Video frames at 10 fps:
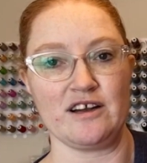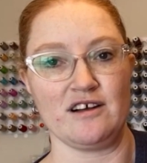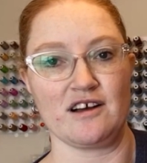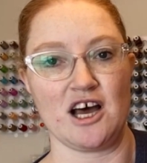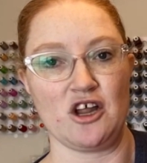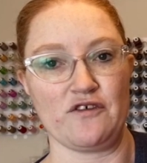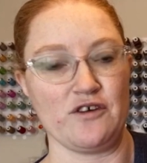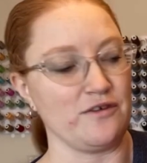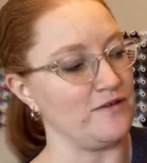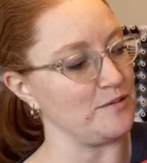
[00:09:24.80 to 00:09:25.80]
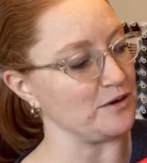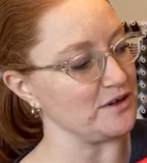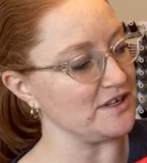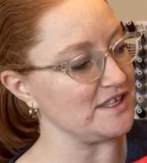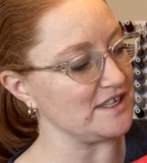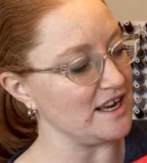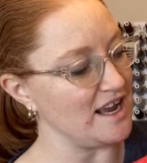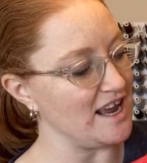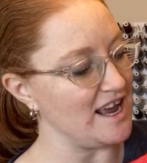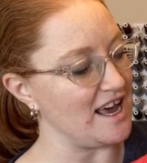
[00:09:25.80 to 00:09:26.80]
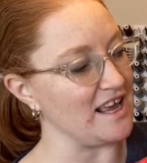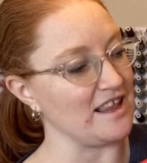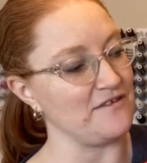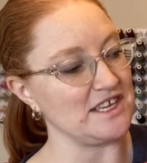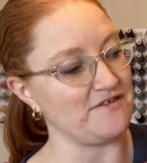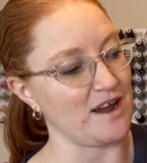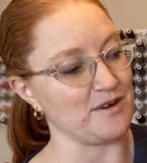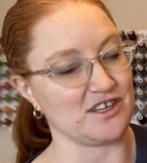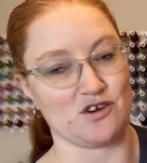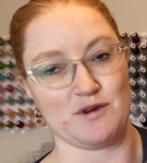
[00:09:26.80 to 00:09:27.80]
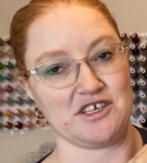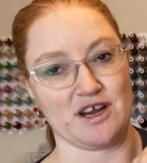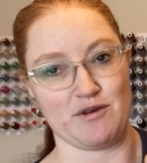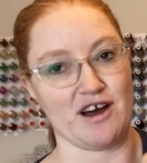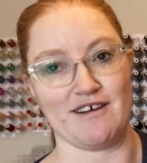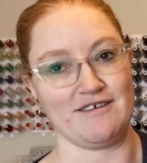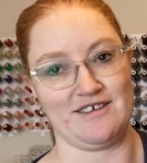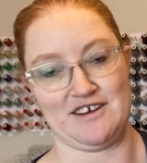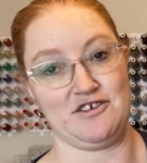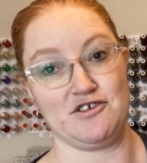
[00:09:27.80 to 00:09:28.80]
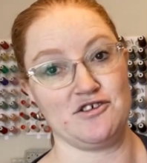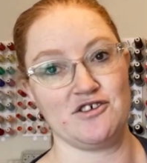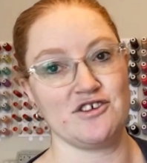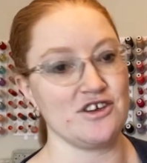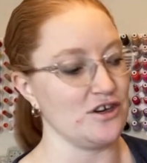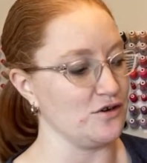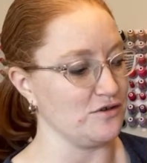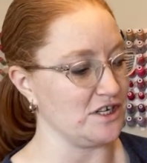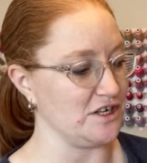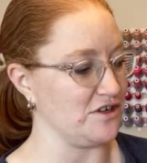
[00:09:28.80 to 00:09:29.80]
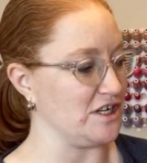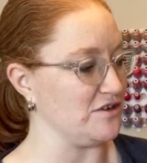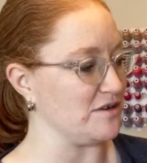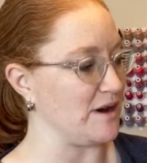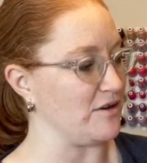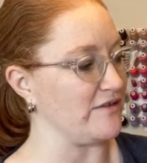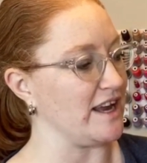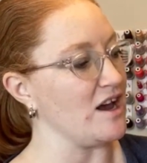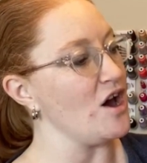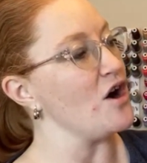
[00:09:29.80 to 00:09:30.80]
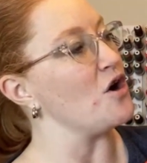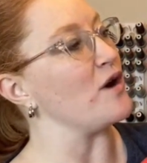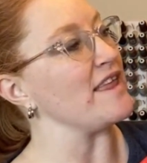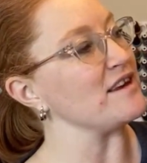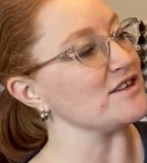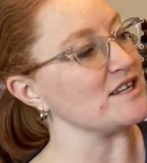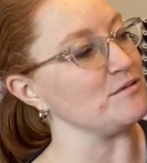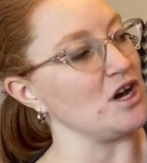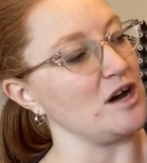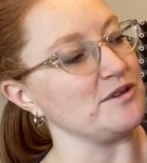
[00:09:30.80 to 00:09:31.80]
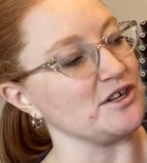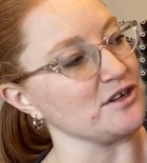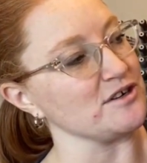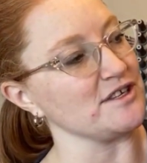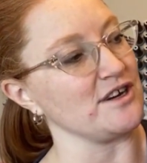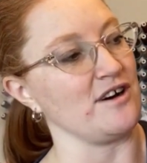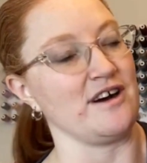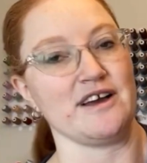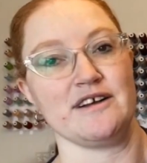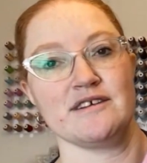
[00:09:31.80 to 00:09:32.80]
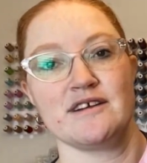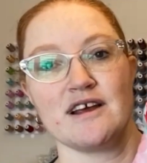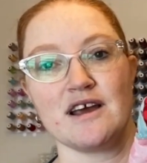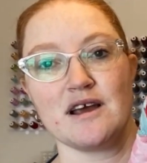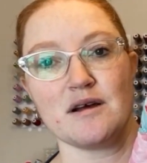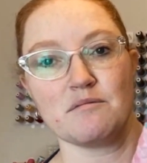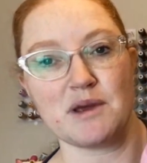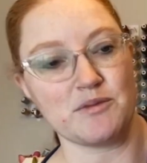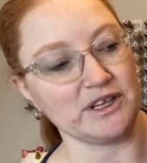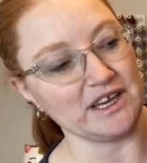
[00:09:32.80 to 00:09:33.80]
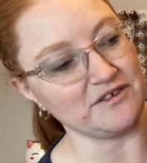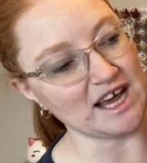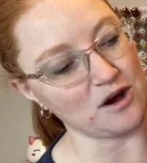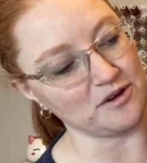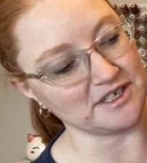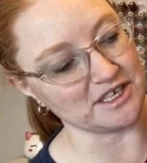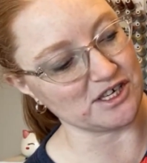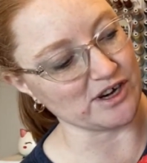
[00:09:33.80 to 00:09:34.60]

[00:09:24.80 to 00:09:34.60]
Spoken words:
little colorful flippers. And I love this fabric so much, I bought a huge amount of it. Oh, and there's some lobsters on maple leaf towels and